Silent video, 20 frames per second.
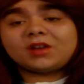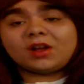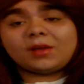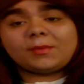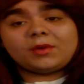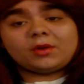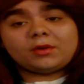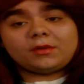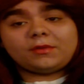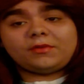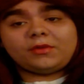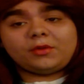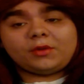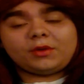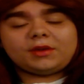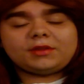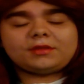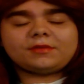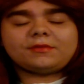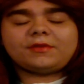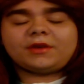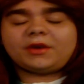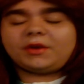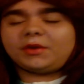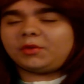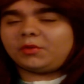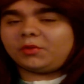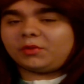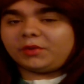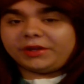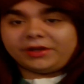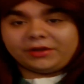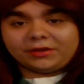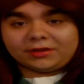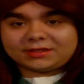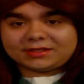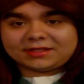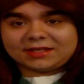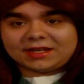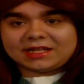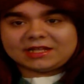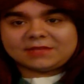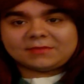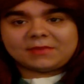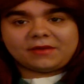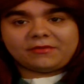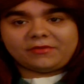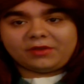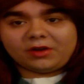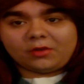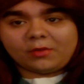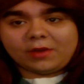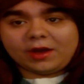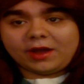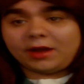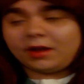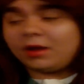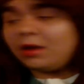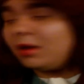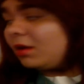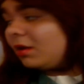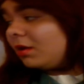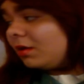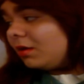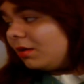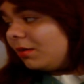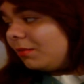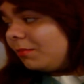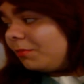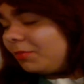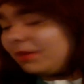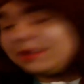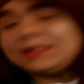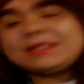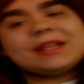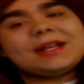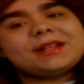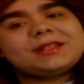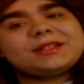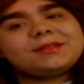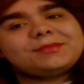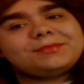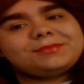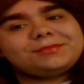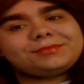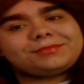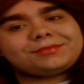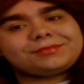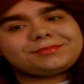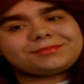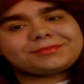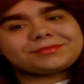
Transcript: Today I'll be reviewing the very regal scent by Vera Wang, Princess.